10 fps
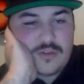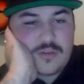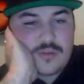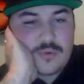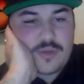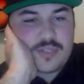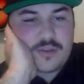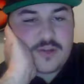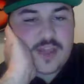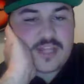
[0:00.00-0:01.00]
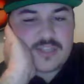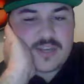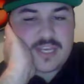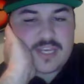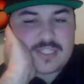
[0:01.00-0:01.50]
the point to the right.
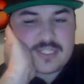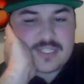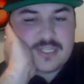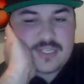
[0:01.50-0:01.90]
So I guess